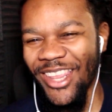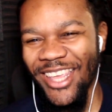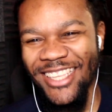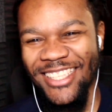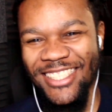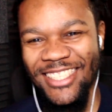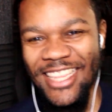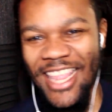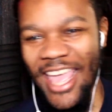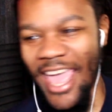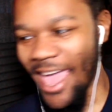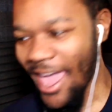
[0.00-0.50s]

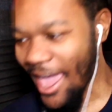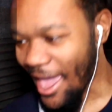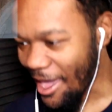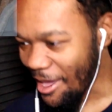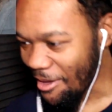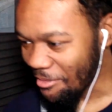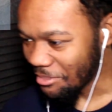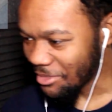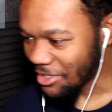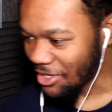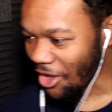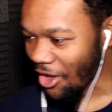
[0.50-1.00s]
these
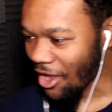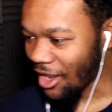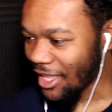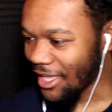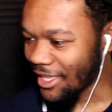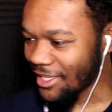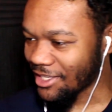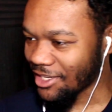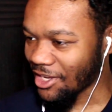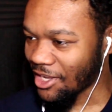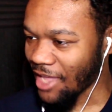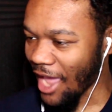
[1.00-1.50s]
names, all
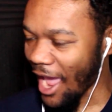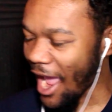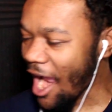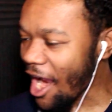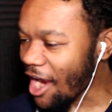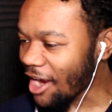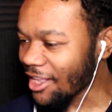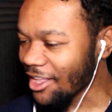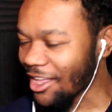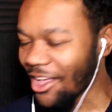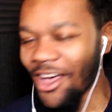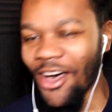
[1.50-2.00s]
these
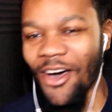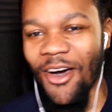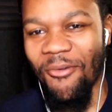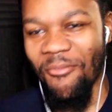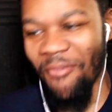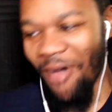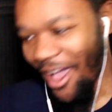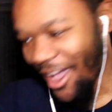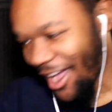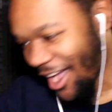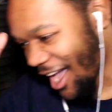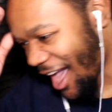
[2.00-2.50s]
characters. Oh
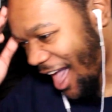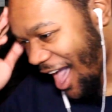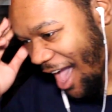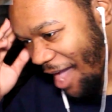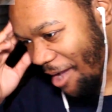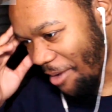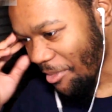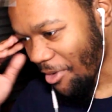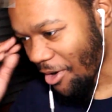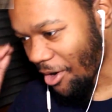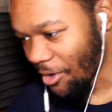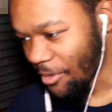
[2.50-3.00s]
my
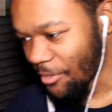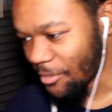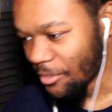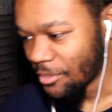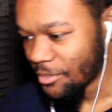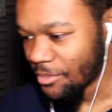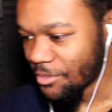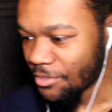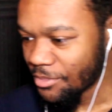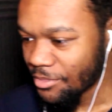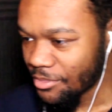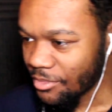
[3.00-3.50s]
god, bro.
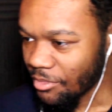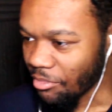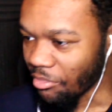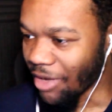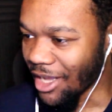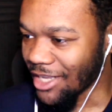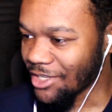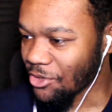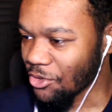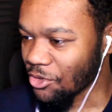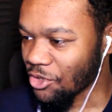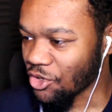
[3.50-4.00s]

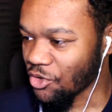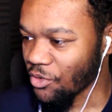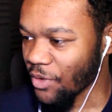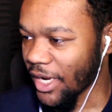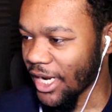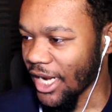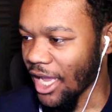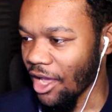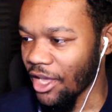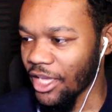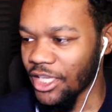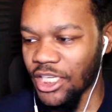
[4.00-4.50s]
Muscle
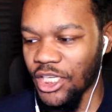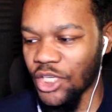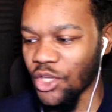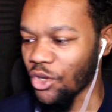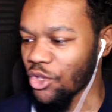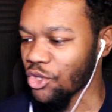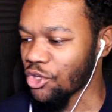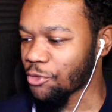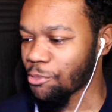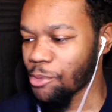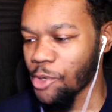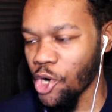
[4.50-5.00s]
screen now. He's just
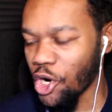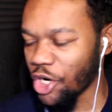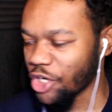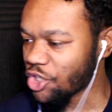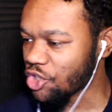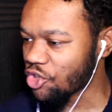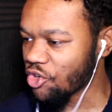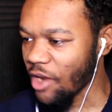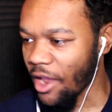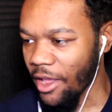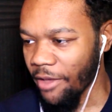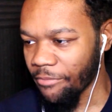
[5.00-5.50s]
gonna use pure
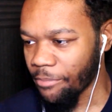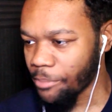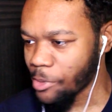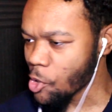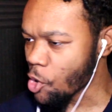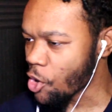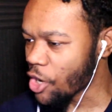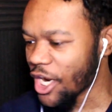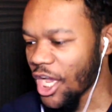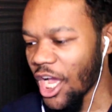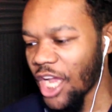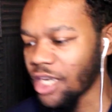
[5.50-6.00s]
strength,
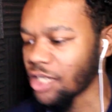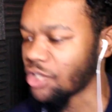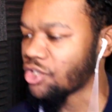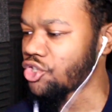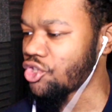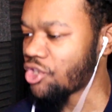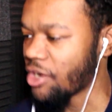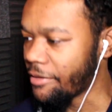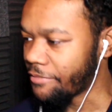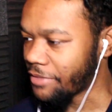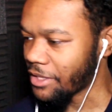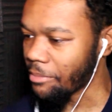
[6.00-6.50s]
pure and utter
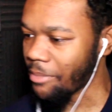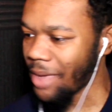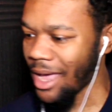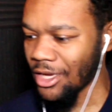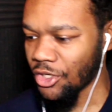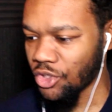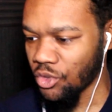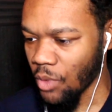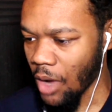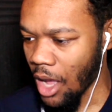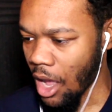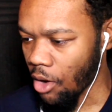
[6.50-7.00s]
strength to
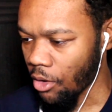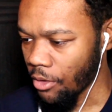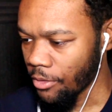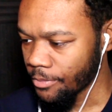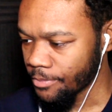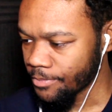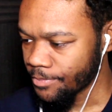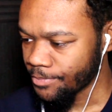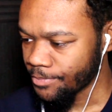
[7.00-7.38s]
box you out.